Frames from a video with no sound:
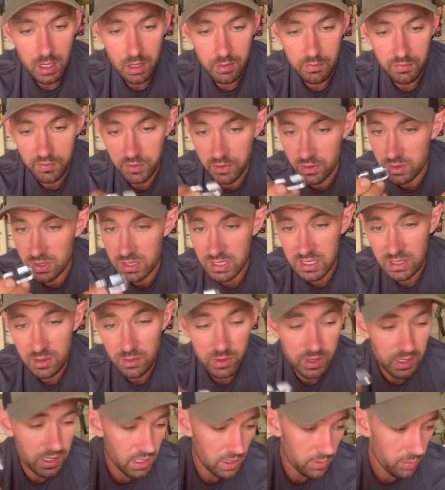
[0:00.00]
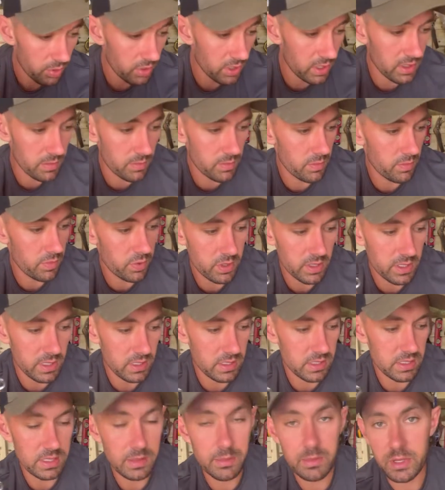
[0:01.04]
for your silky, pretty
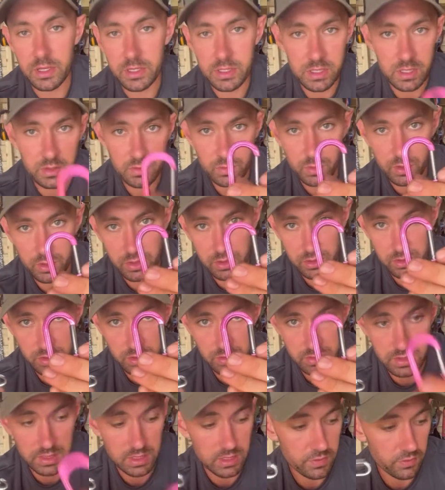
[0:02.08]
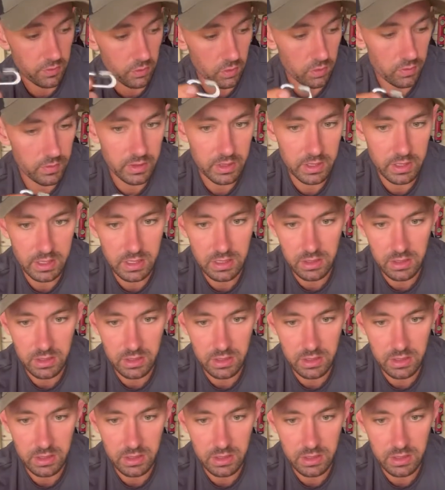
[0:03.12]
similar to what you'd use this for, really.